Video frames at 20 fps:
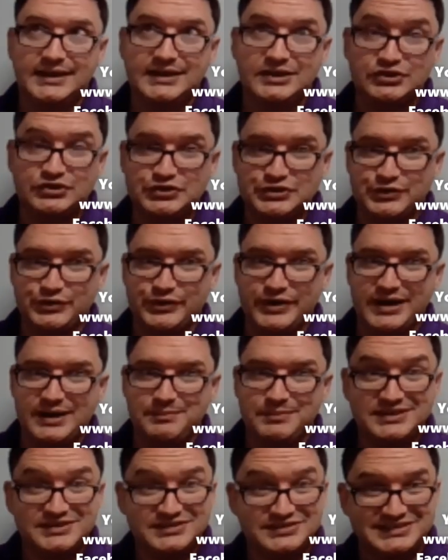
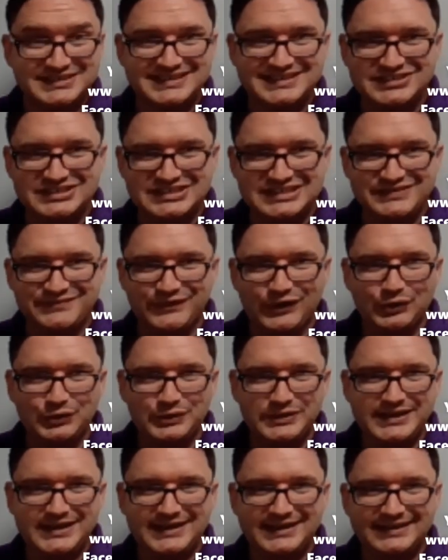Instagram is DG
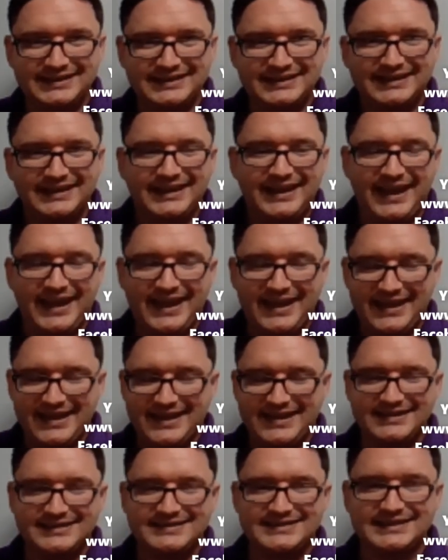Foley,
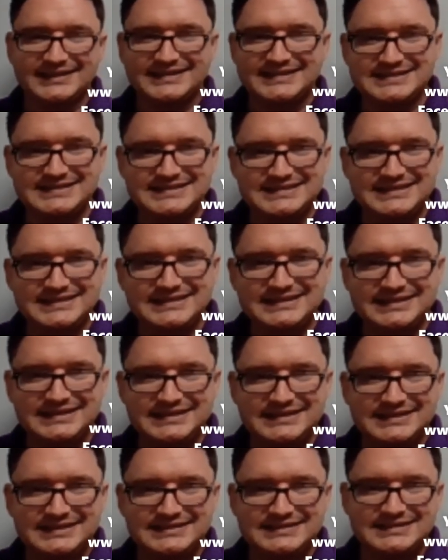and
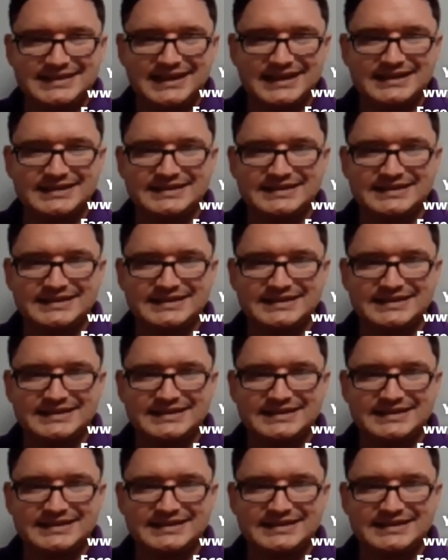LinkedIn is